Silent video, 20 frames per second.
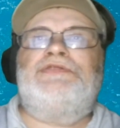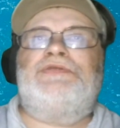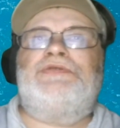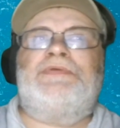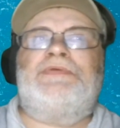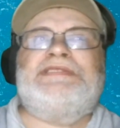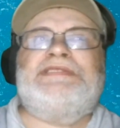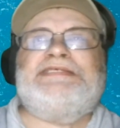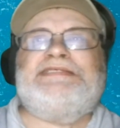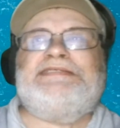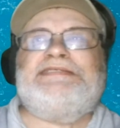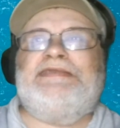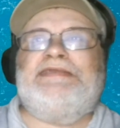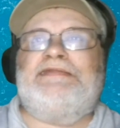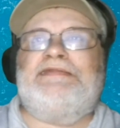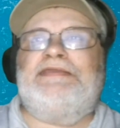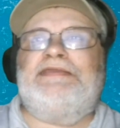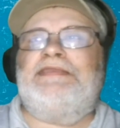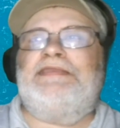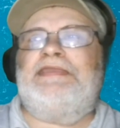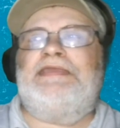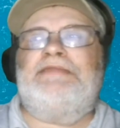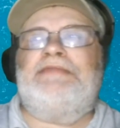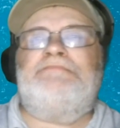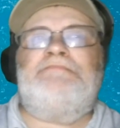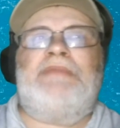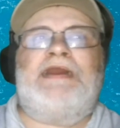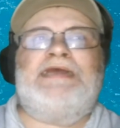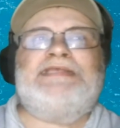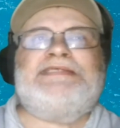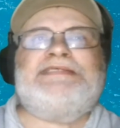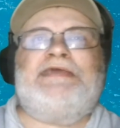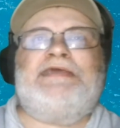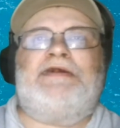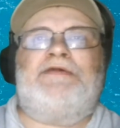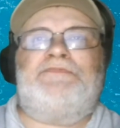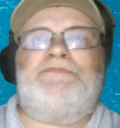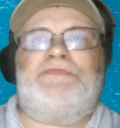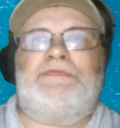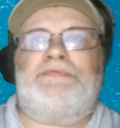to instilling in
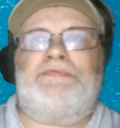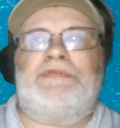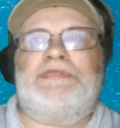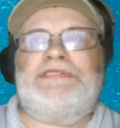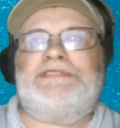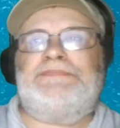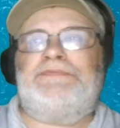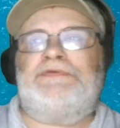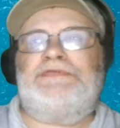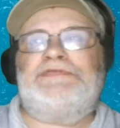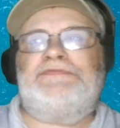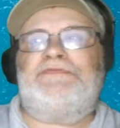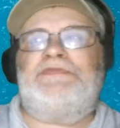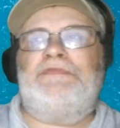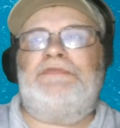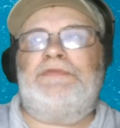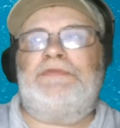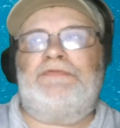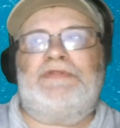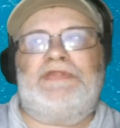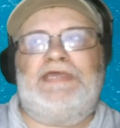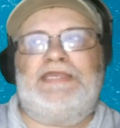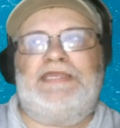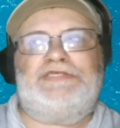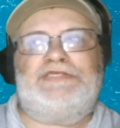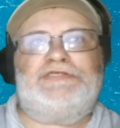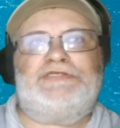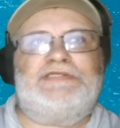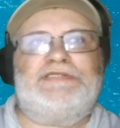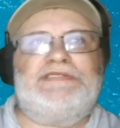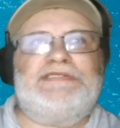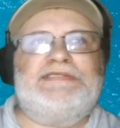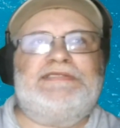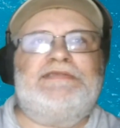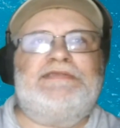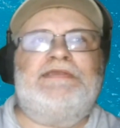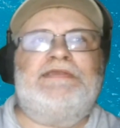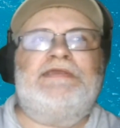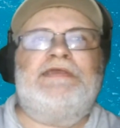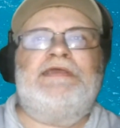myself the principles of human relations,